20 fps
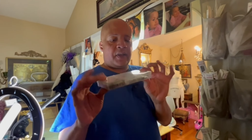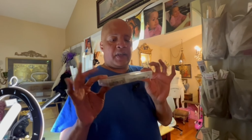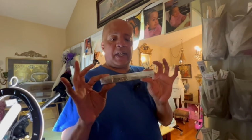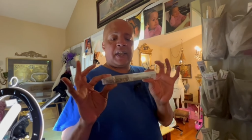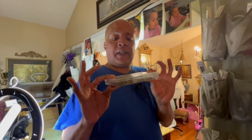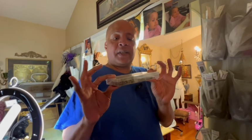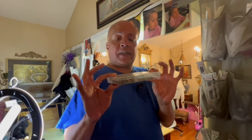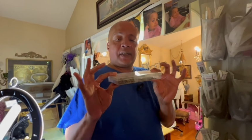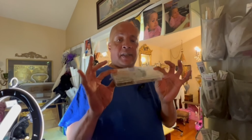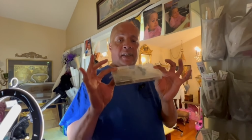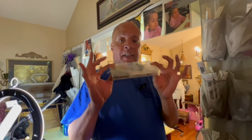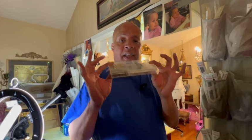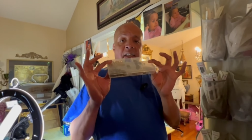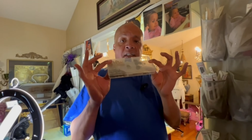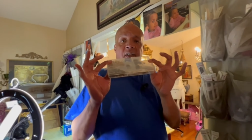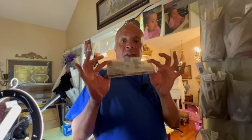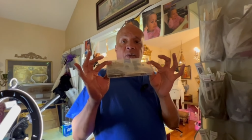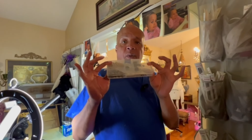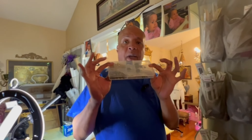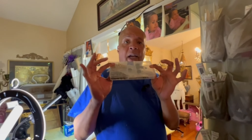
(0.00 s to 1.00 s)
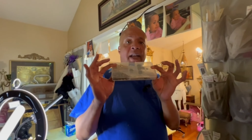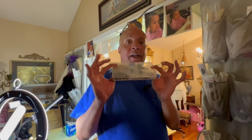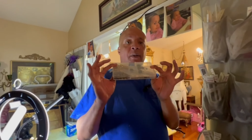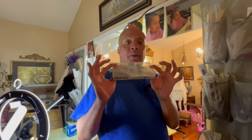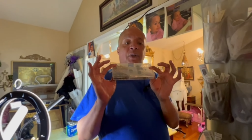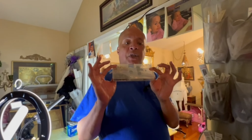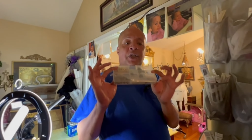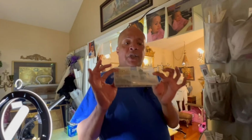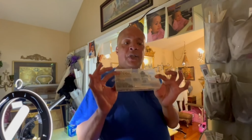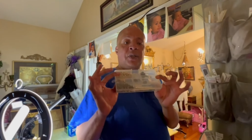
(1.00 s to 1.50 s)
I
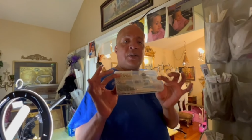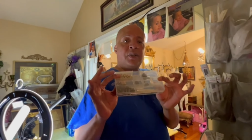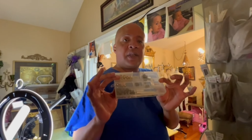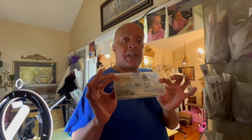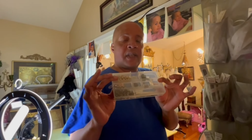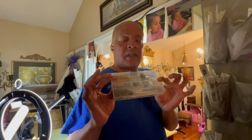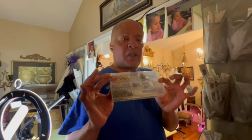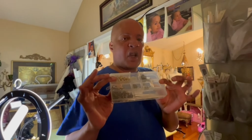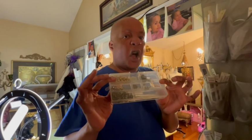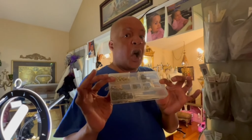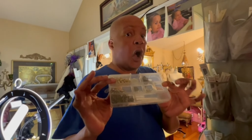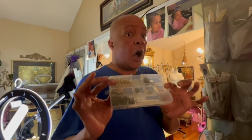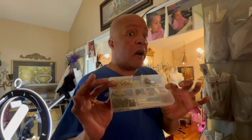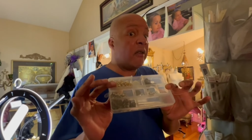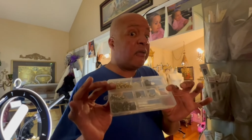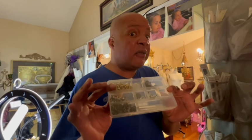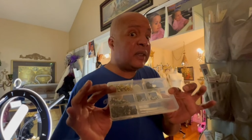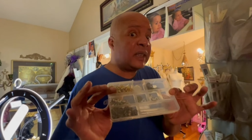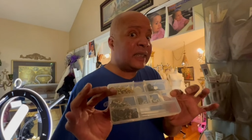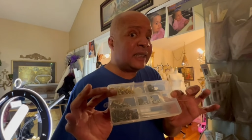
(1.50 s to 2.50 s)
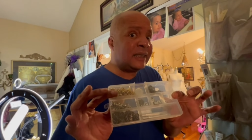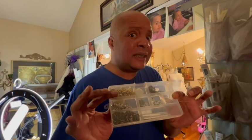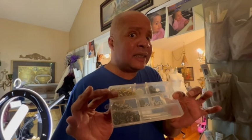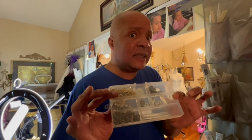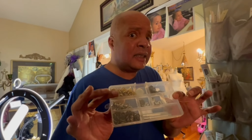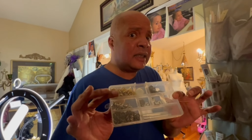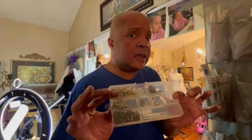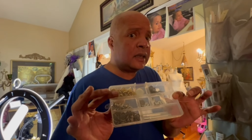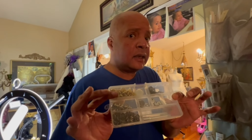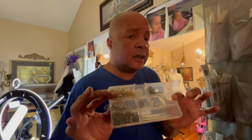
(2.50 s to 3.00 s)
don't use this often,
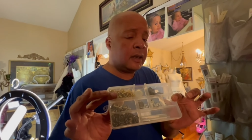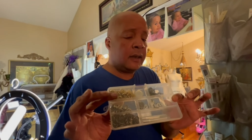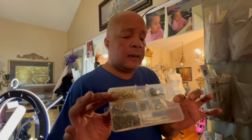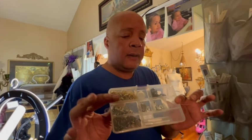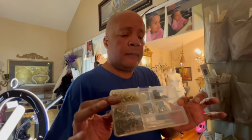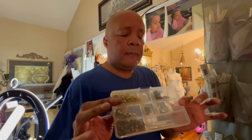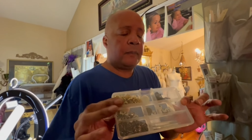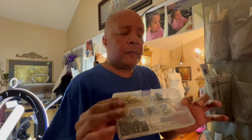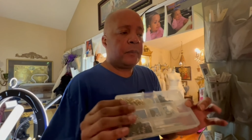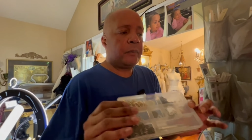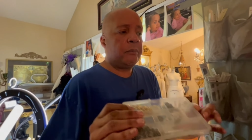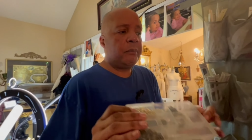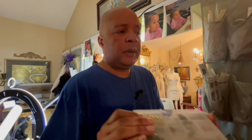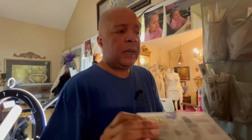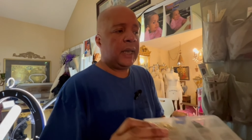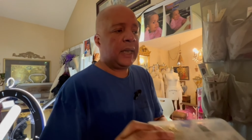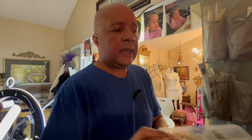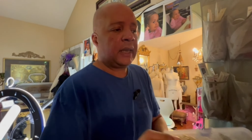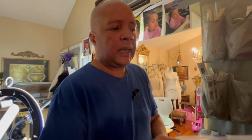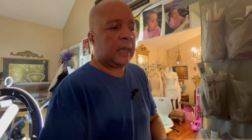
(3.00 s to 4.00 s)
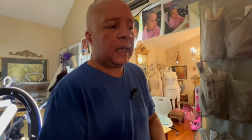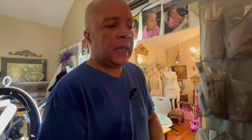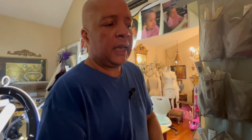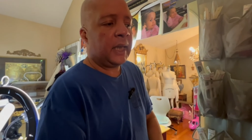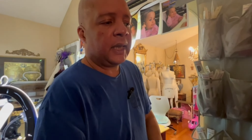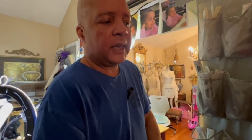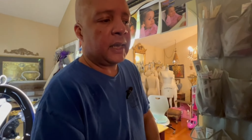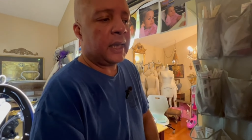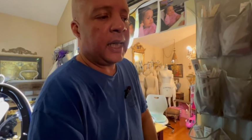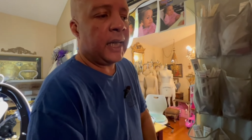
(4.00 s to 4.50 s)
but
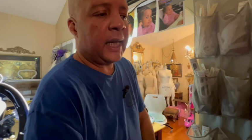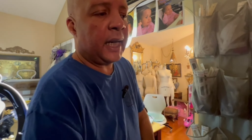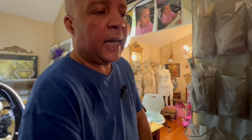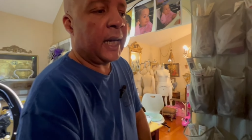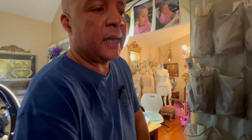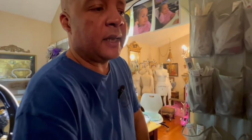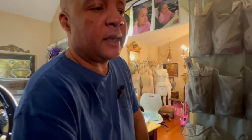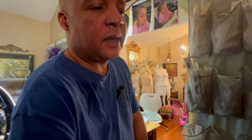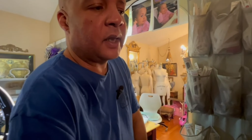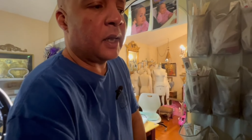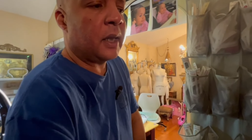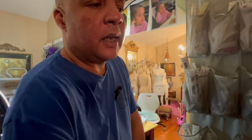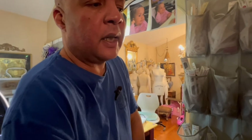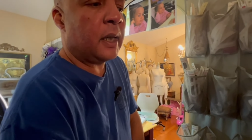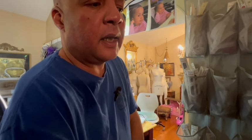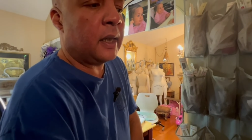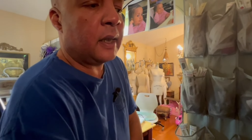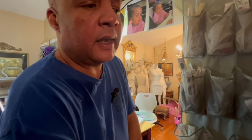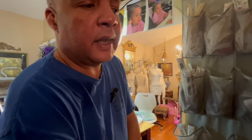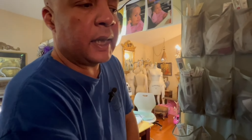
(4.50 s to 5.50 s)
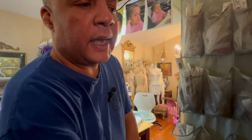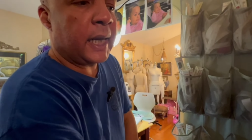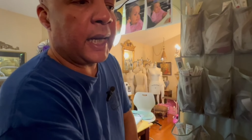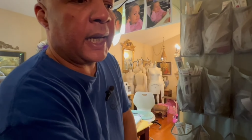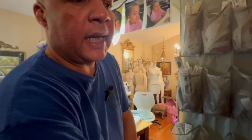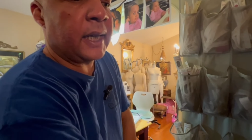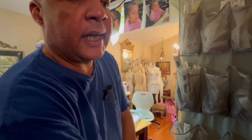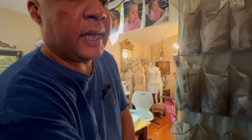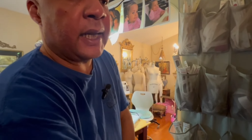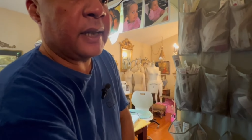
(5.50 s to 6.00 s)
it's
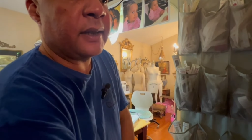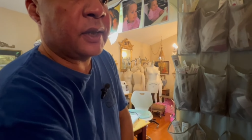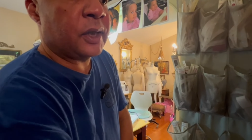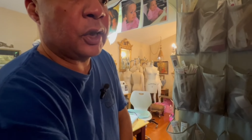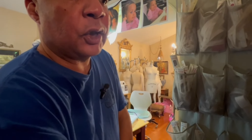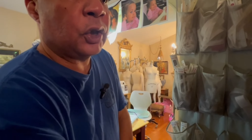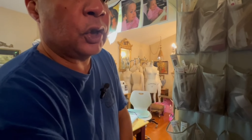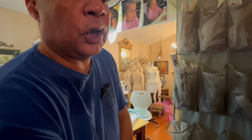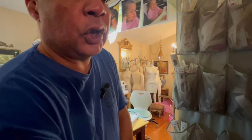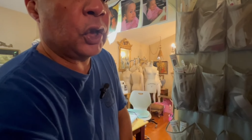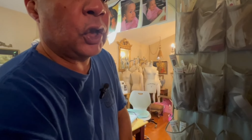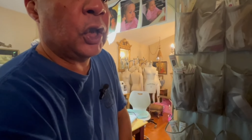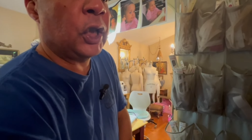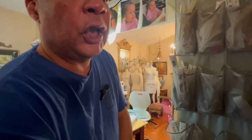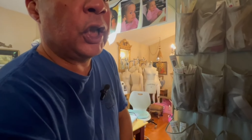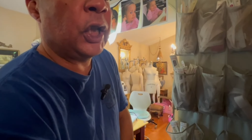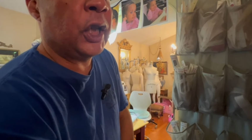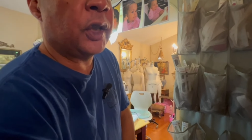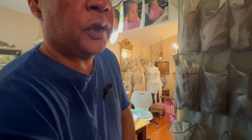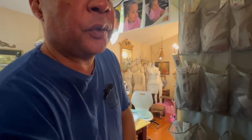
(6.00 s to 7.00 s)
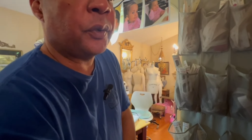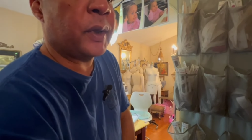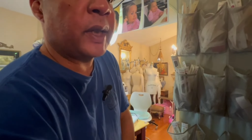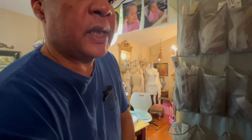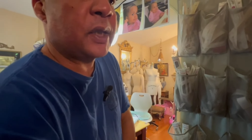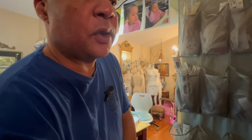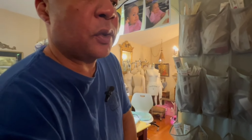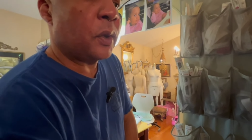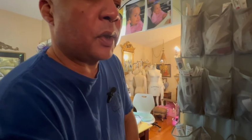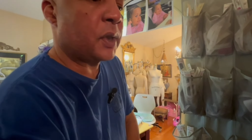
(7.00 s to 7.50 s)
a good
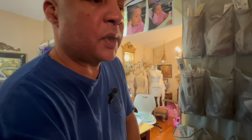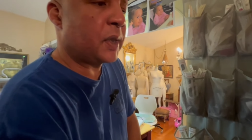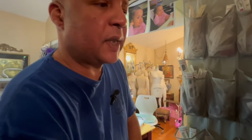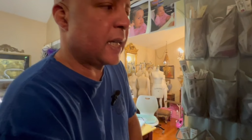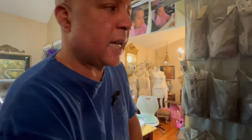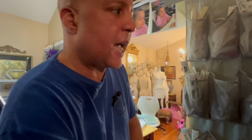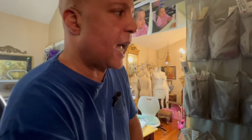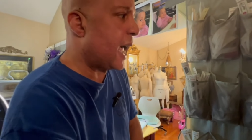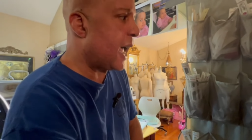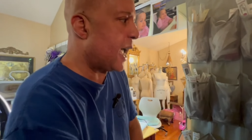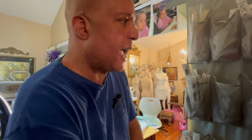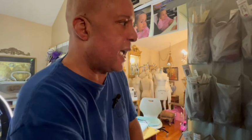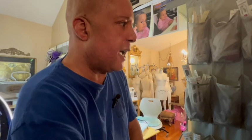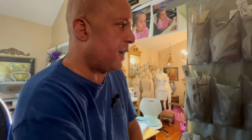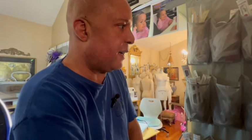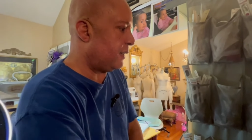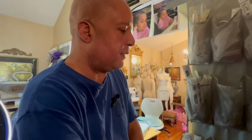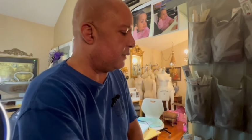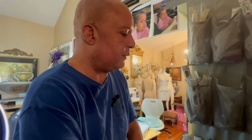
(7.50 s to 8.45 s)
resource to have.